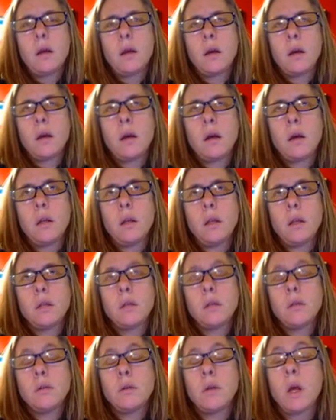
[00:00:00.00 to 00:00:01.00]
colonists
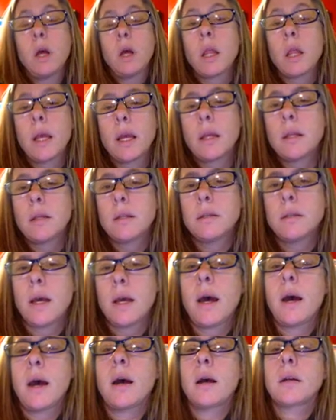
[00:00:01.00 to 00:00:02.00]
do not like this
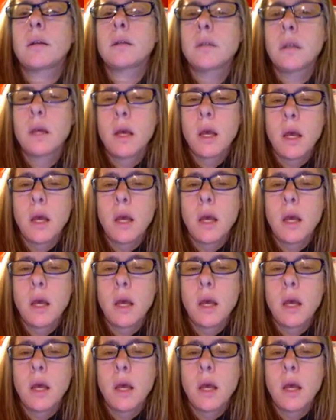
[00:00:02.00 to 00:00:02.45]
tax.